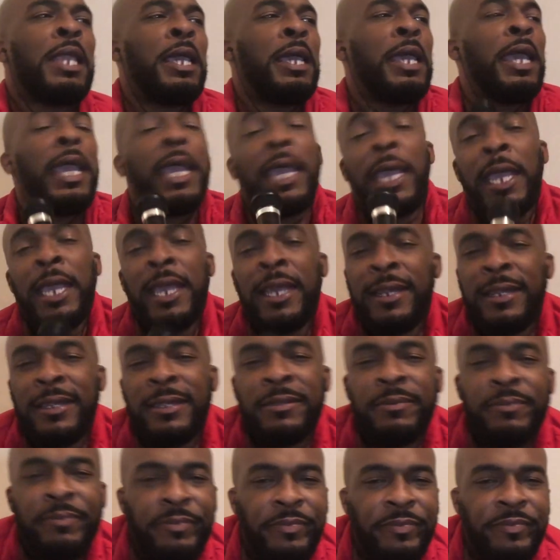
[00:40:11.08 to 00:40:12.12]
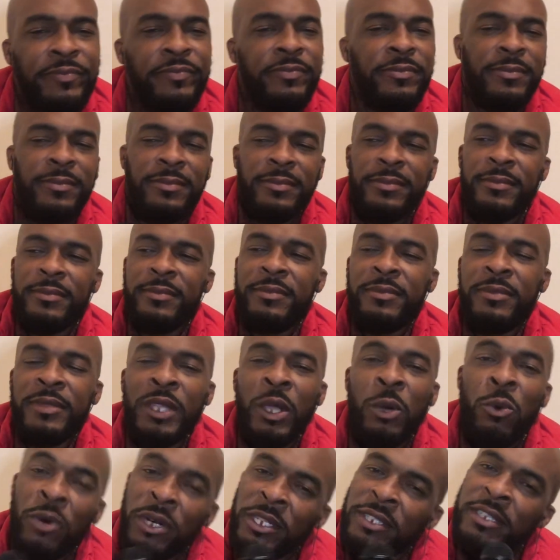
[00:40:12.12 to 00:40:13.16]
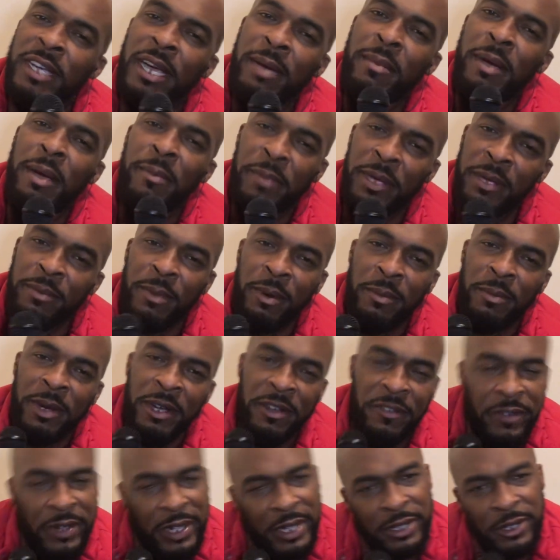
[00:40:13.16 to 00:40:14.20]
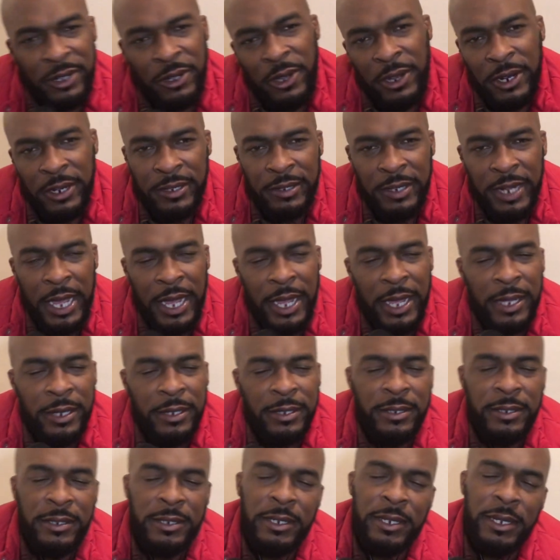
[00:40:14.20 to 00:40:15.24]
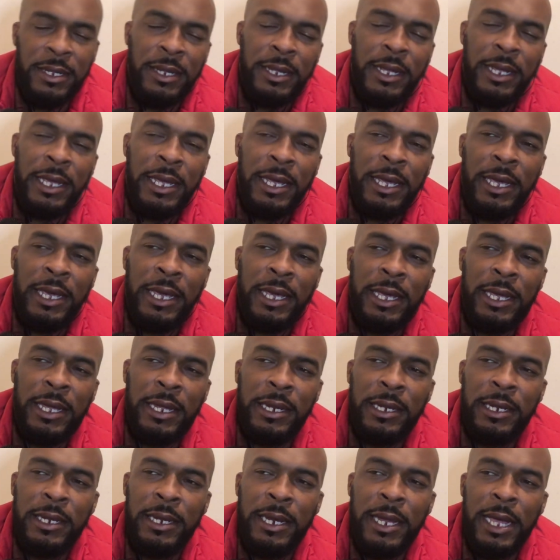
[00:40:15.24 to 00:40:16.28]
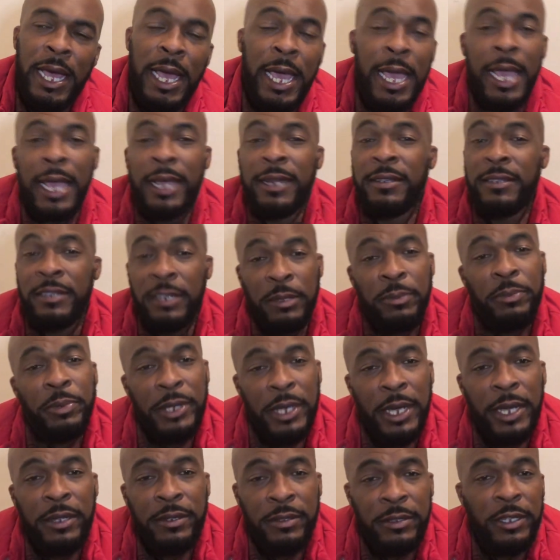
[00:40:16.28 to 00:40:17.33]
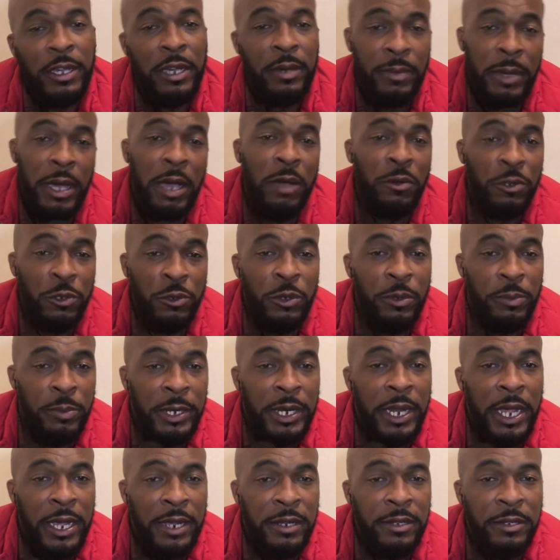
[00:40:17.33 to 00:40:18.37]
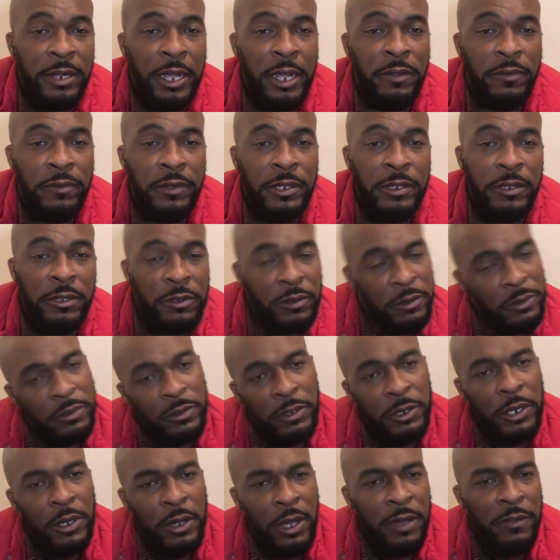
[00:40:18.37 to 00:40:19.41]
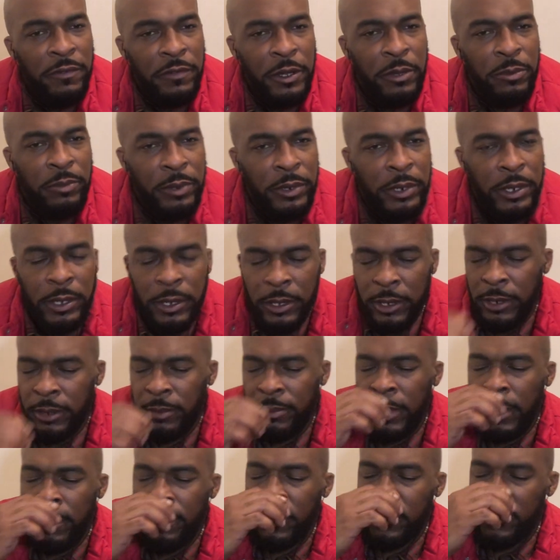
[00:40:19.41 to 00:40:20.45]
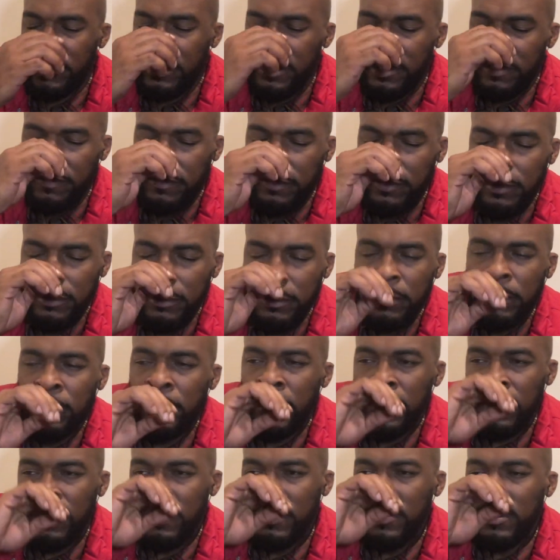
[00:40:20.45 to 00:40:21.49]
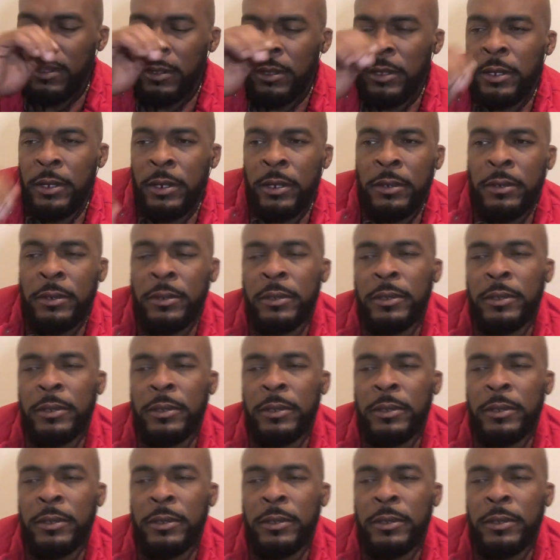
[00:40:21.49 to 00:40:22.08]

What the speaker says: And one time I beat my motherfucking daughter's ass, and I had CPS tell me I was whooping ass safely. So, you know, I felt pretty good about myself. You know,